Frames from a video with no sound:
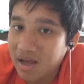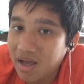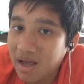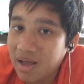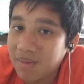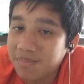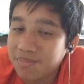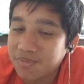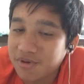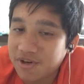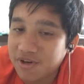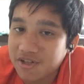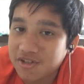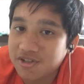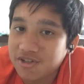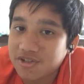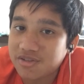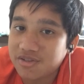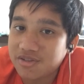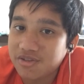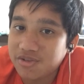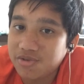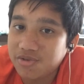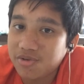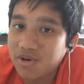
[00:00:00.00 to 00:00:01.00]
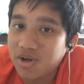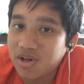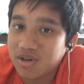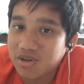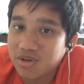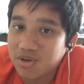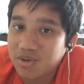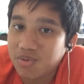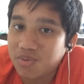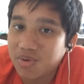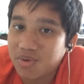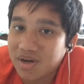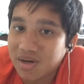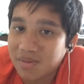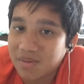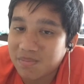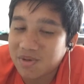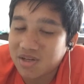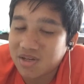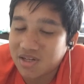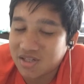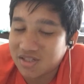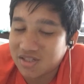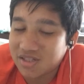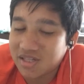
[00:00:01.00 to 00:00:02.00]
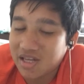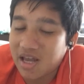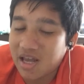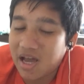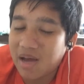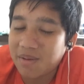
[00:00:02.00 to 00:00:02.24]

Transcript: I'm pretty sure you all know what I'm going to say.